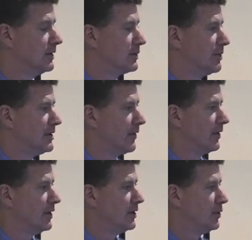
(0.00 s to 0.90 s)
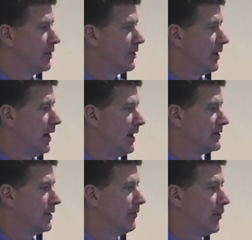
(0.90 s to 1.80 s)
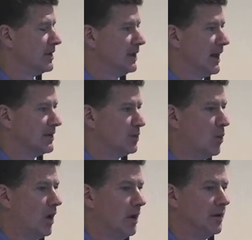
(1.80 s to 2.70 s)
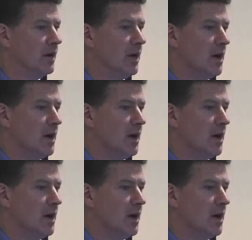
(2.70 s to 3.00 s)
specifically to do with ISO 14001,